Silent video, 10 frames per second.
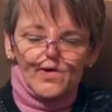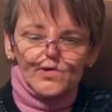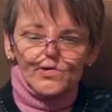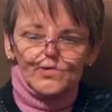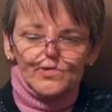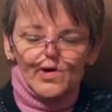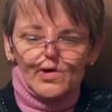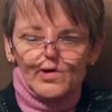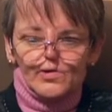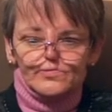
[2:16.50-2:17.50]

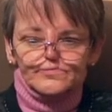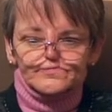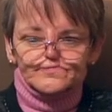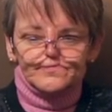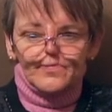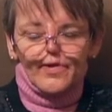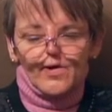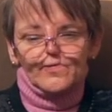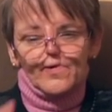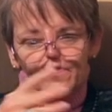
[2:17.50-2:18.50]
So
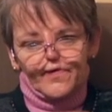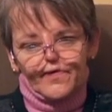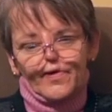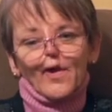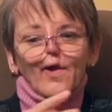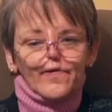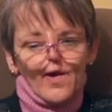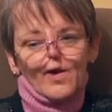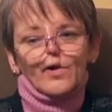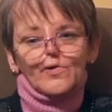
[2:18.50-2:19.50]
there was the
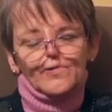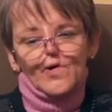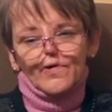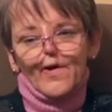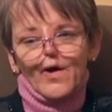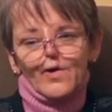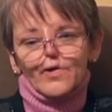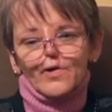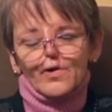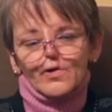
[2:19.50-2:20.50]
anxiety of all
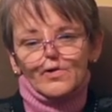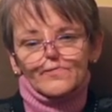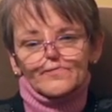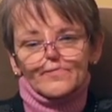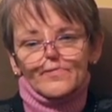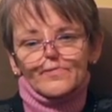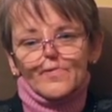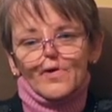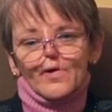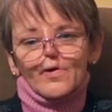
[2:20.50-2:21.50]
that.
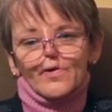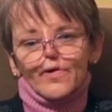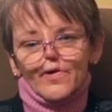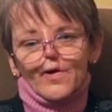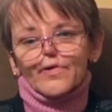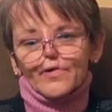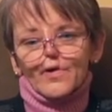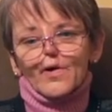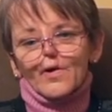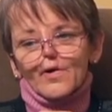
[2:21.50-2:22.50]

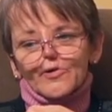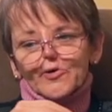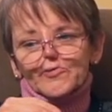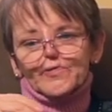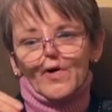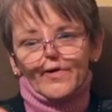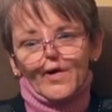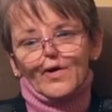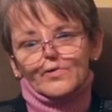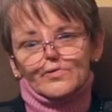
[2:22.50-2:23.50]
Then to find
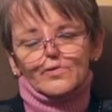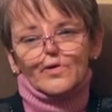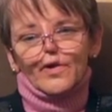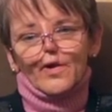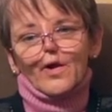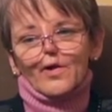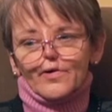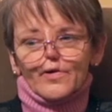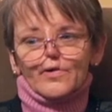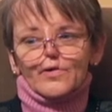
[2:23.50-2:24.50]
out that
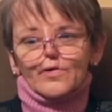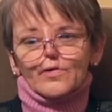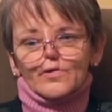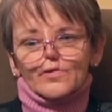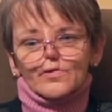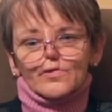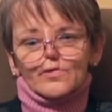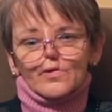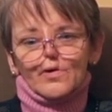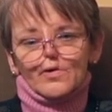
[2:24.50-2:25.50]

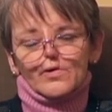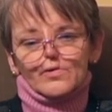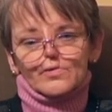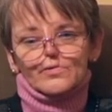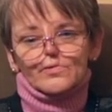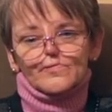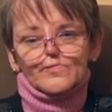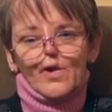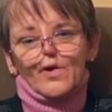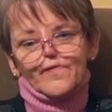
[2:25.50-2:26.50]

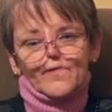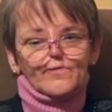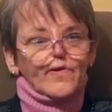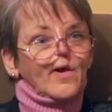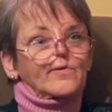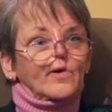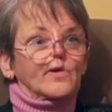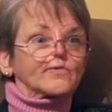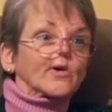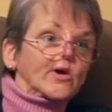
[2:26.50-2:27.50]
my husband was having
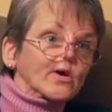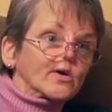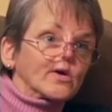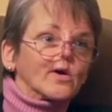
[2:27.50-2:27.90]
an affair